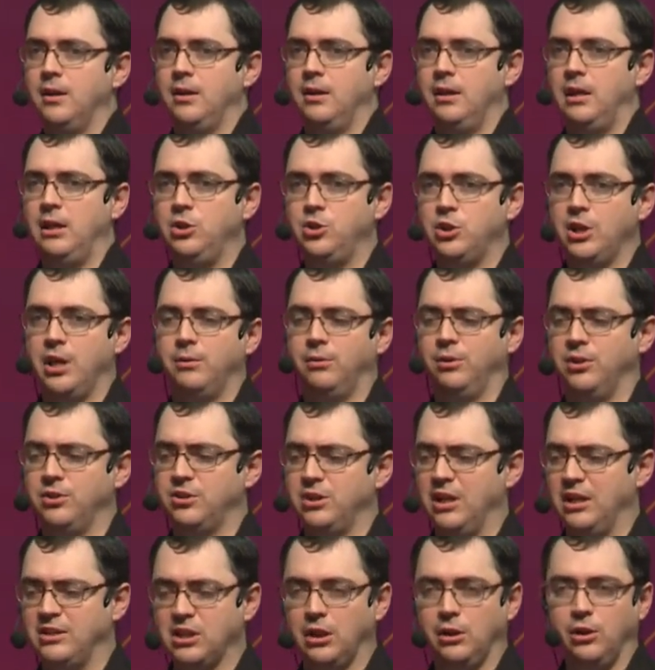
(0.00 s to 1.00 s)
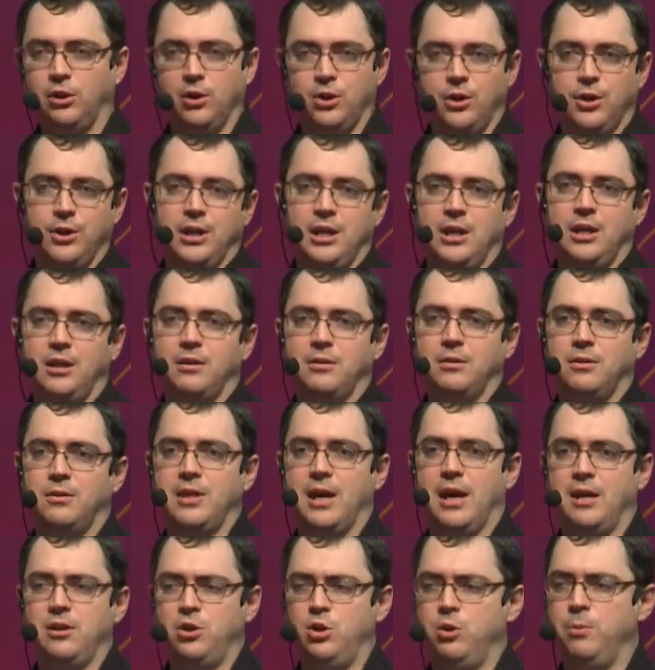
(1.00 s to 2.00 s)
In general, it's, it's a learning
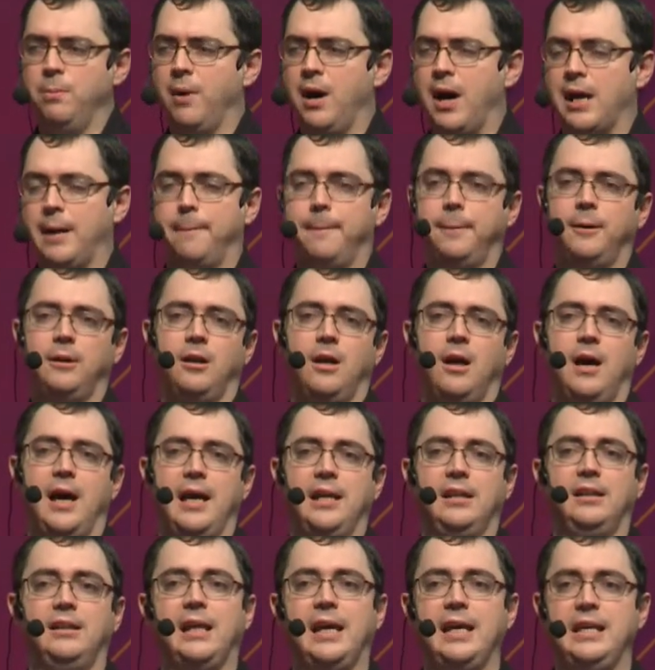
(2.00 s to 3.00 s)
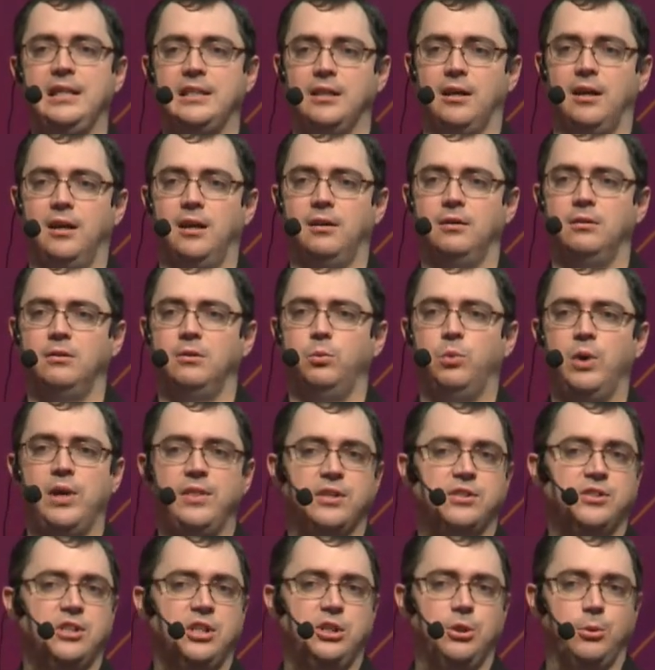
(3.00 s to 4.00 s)
that you might apply later when
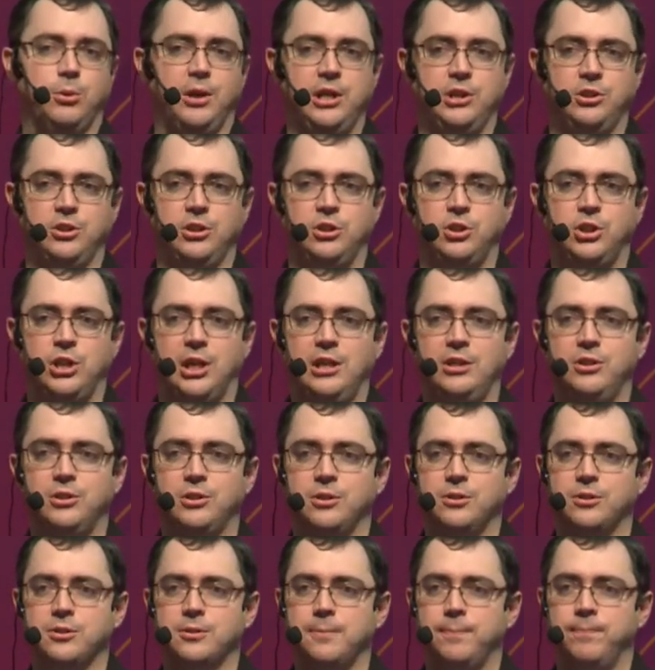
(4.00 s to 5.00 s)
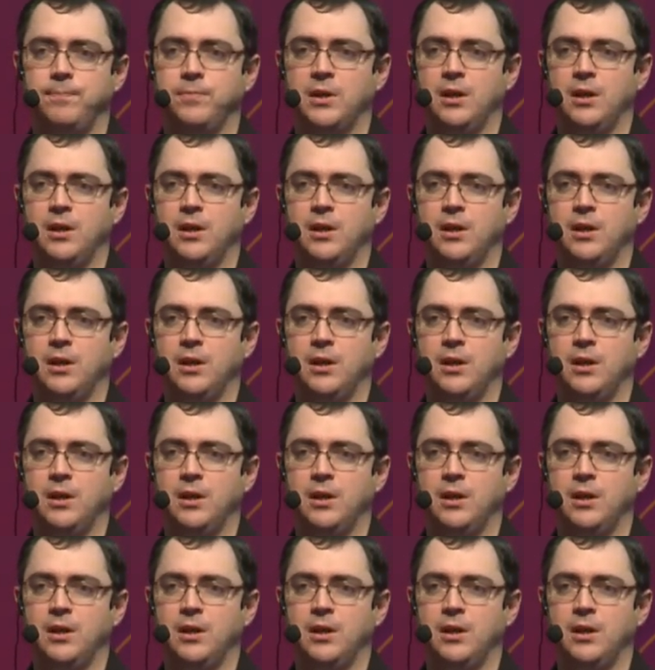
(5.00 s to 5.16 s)
the situation changes.